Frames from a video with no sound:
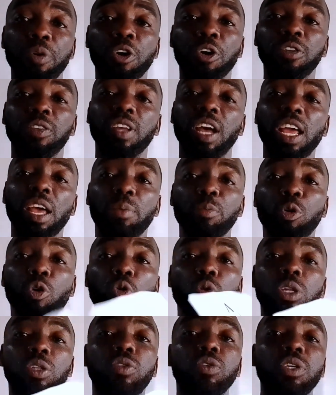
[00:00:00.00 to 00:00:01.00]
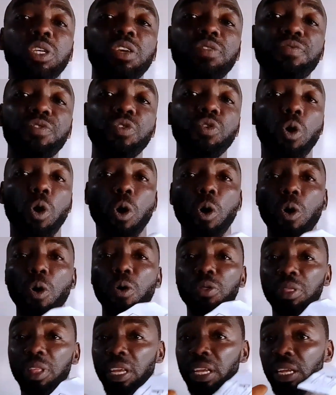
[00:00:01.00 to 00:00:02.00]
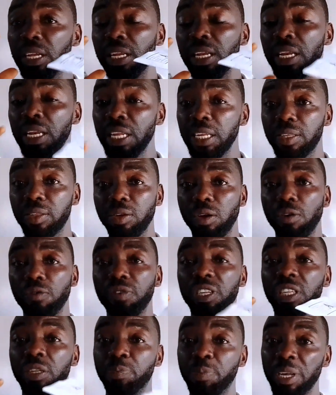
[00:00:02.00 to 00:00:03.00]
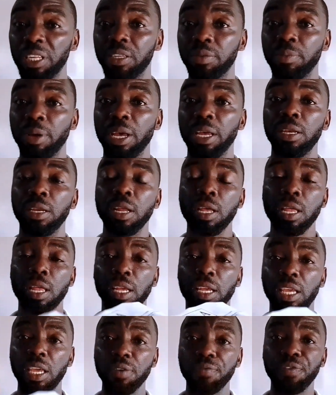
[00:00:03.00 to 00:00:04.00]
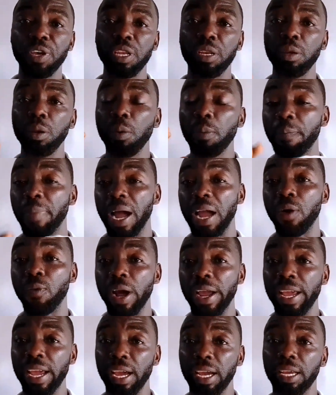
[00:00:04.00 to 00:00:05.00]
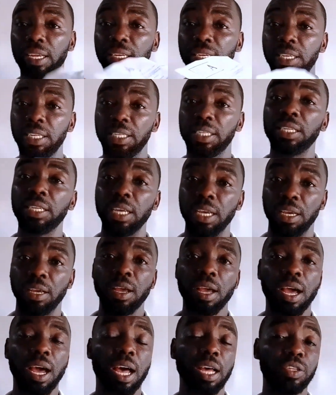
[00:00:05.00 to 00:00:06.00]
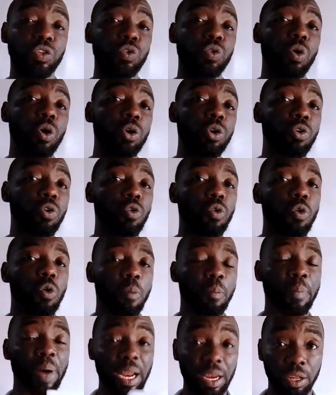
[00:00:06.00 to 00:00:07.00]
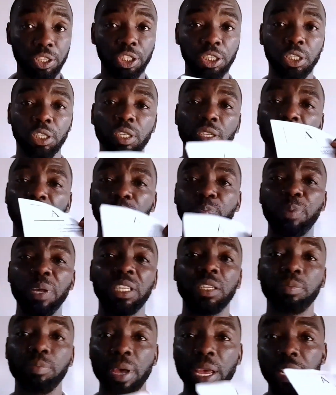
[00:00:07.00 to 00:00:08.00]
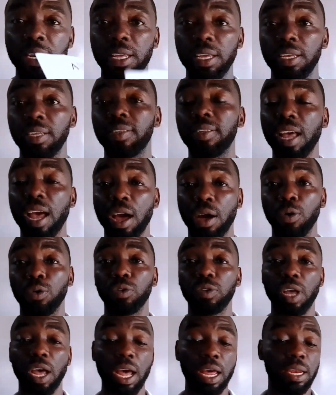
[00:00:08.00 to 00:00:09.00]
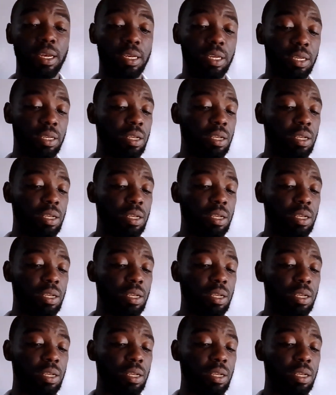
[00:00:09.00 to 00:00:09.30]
because I am going to give you all the list of the specimen given by WAEC this year. As you all know, biology specimen is out, and